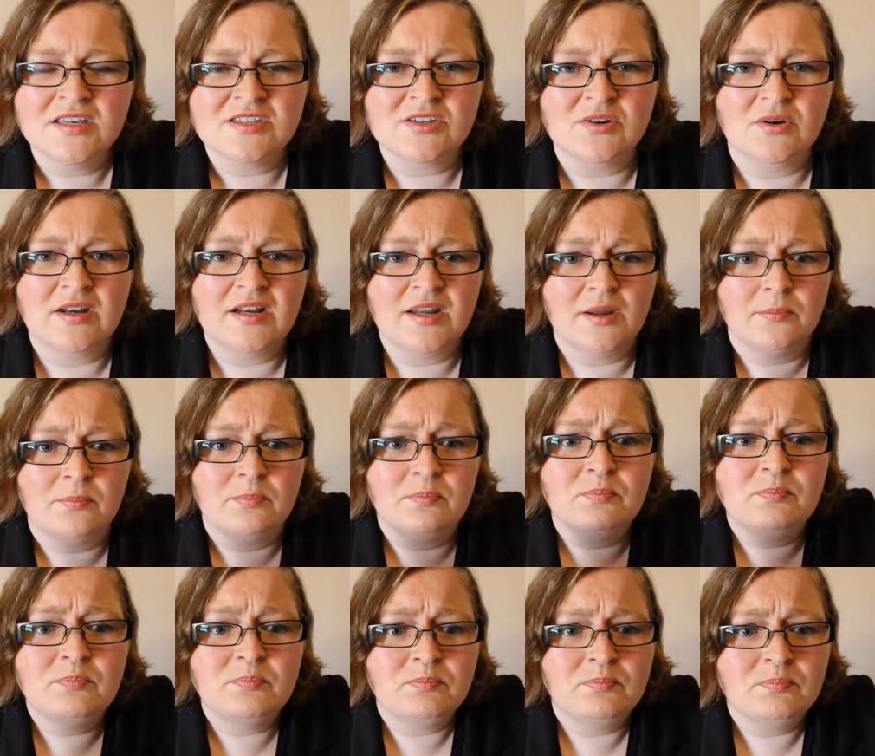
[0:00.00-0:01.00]
So any
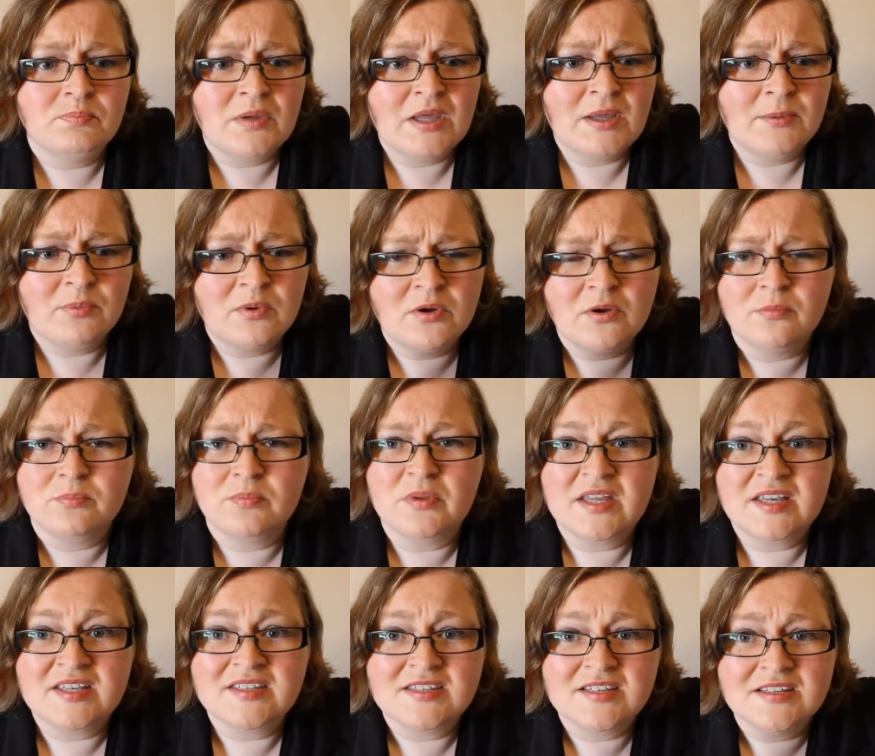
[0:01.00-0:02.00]
people,
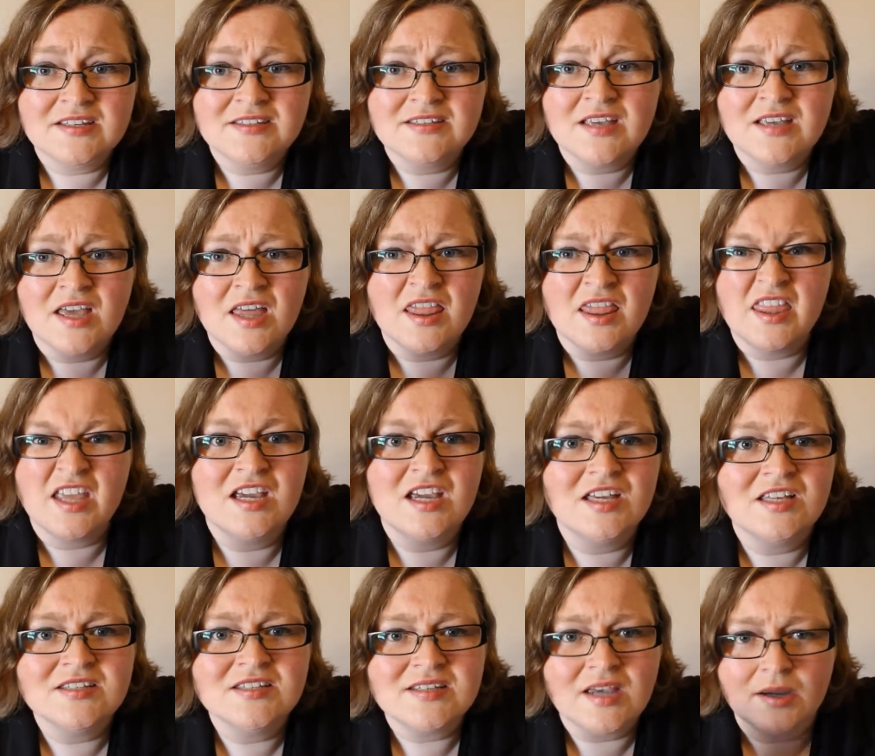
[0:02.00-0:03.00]
places,
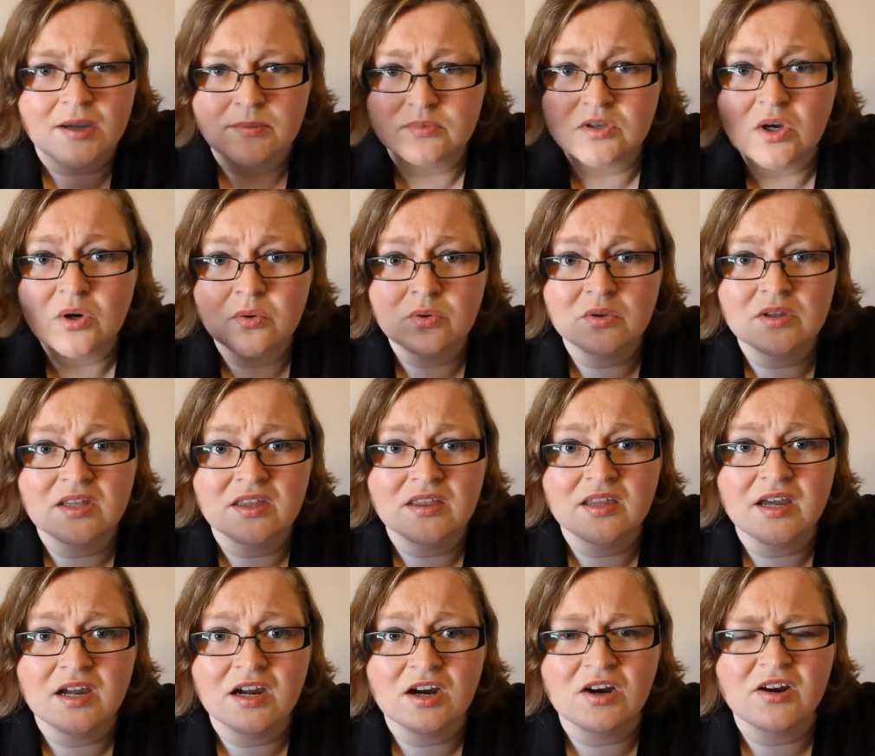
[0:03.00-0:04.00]
things, I'm totally
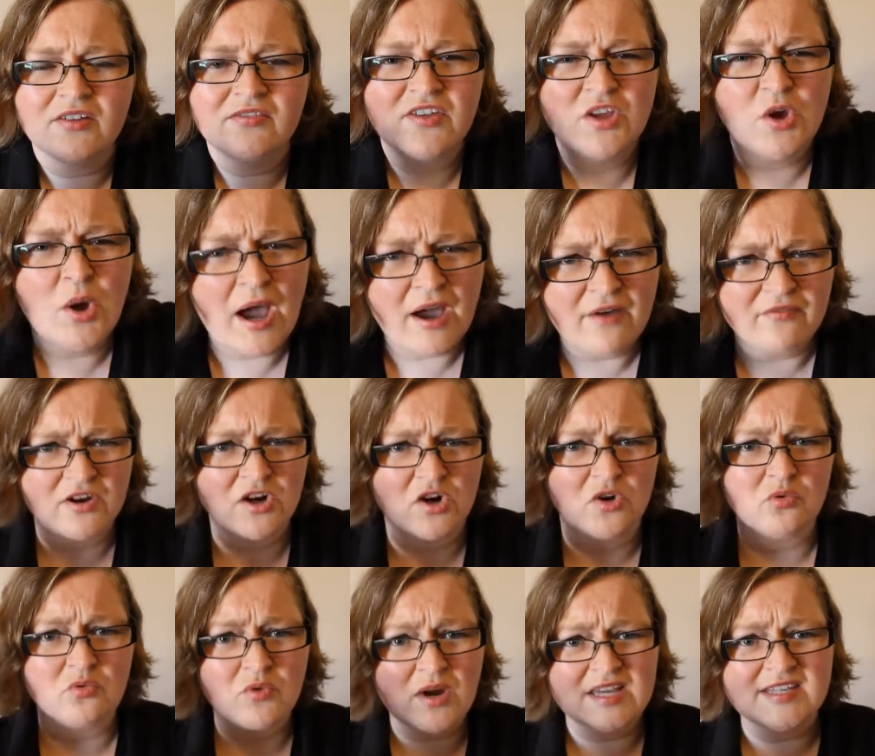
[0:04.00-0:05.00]
there. If you have a
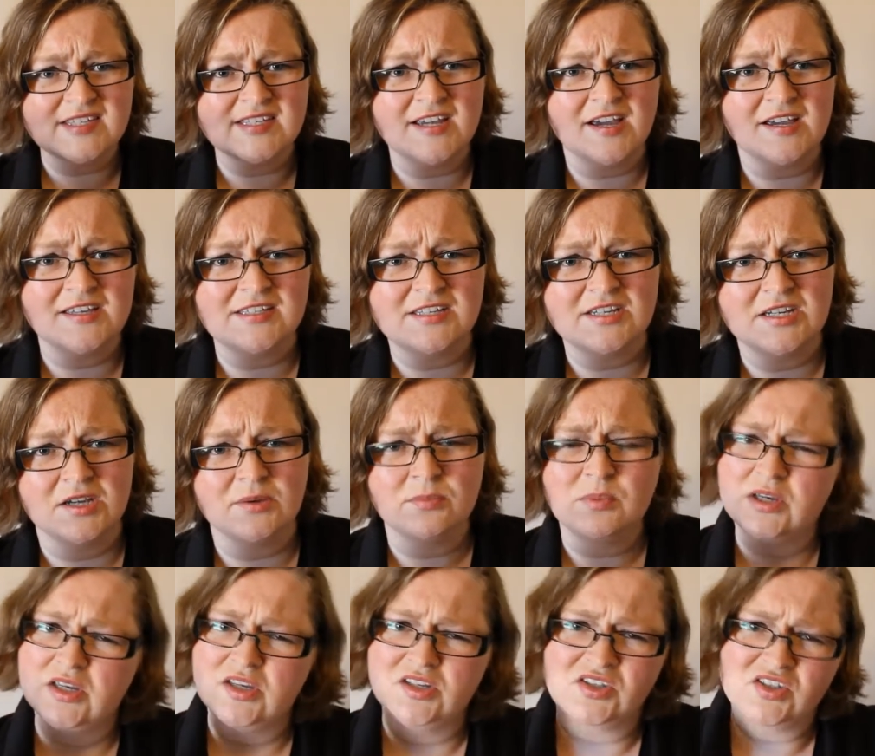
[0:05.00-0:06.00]
crazy idea
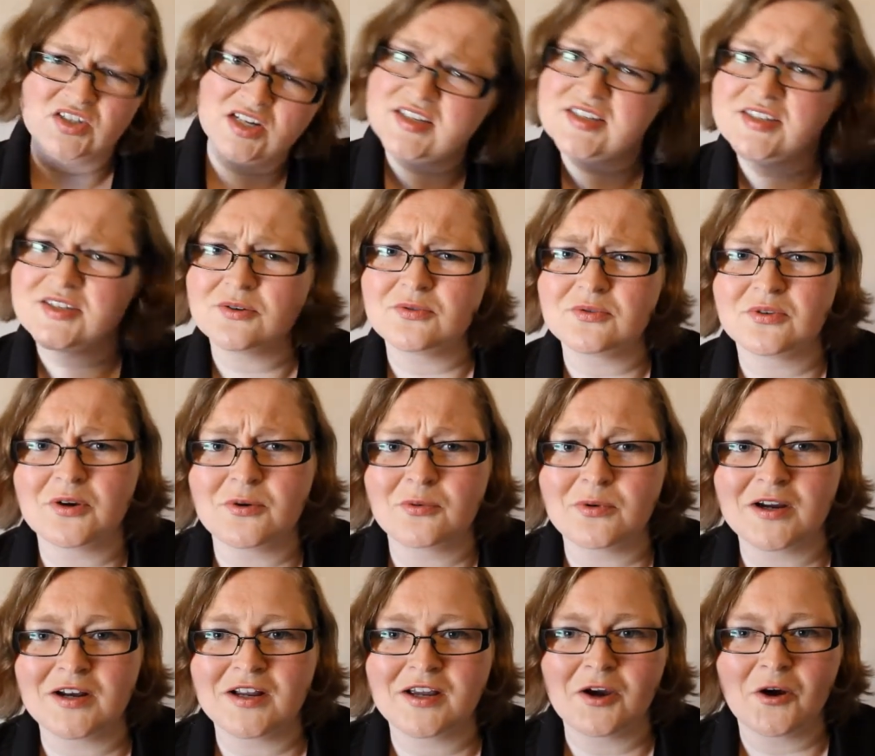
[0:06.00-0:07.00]
but you just don't know
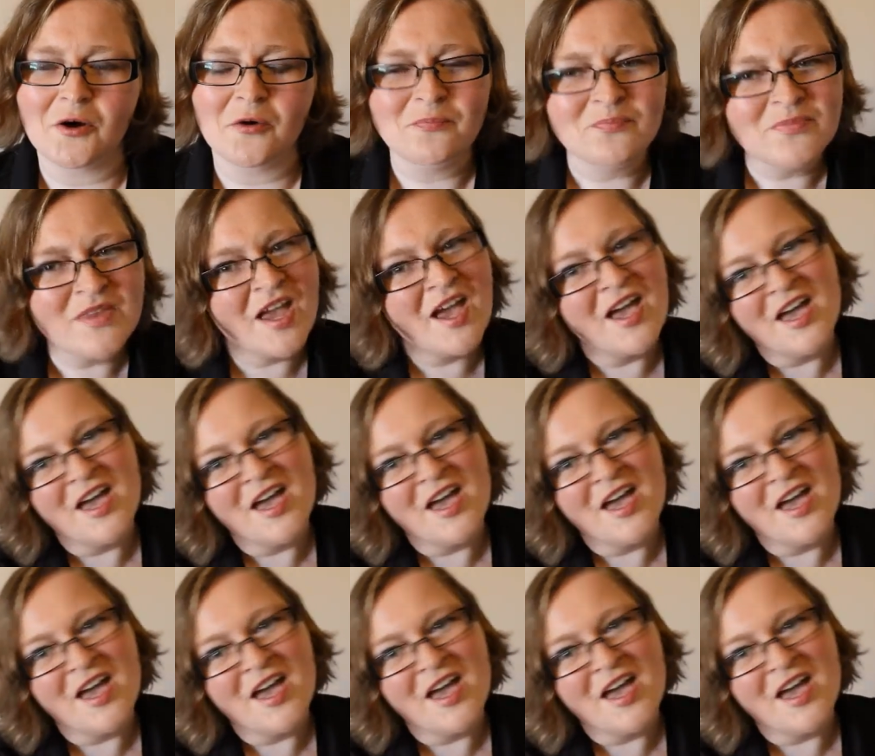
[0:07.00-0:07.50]
where to go,